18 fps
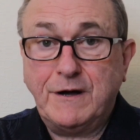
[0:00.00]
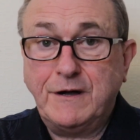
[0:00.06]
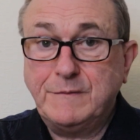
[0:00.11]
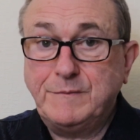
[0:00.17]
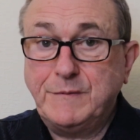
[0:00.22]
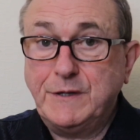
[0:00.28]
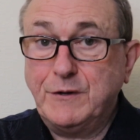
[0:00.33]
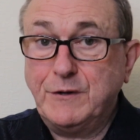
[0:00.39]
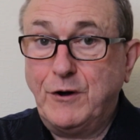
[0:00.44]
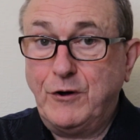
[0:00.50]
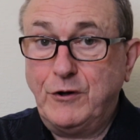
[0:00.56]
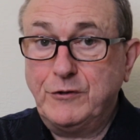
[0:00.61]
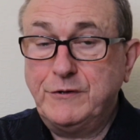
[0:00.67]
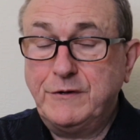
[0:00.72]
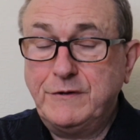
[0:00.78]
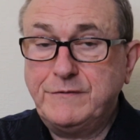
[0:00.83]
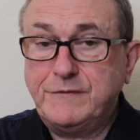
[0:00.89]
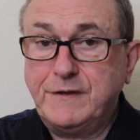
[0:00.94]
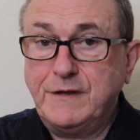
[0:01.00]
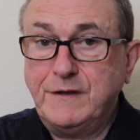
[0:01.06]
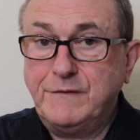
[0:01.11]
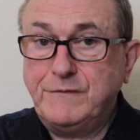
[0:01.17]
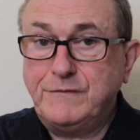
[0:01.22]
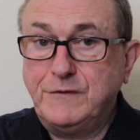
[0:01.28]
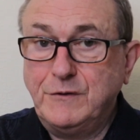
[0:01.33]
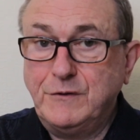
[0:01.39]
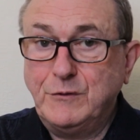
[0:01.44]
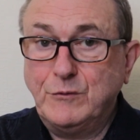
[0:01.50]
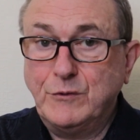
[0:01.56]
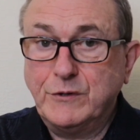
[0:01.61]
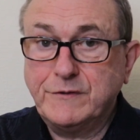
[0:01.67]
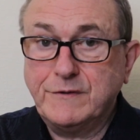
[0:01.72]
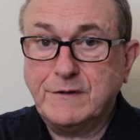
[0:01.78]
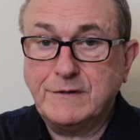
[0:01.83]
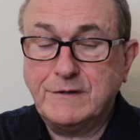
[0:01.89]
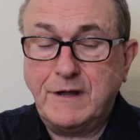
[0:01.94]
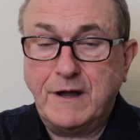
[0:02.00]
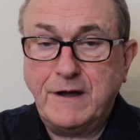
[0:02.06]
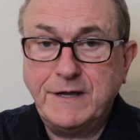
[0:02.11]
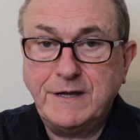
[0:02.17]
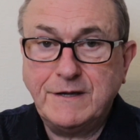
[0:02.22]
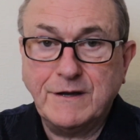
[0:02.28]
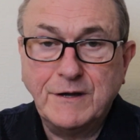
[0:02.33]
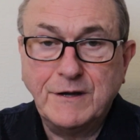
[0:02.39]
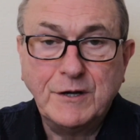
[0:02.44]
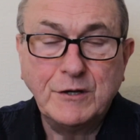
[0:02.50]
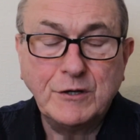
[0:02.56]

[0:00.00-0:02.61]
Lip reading: I'd be honored if you would like,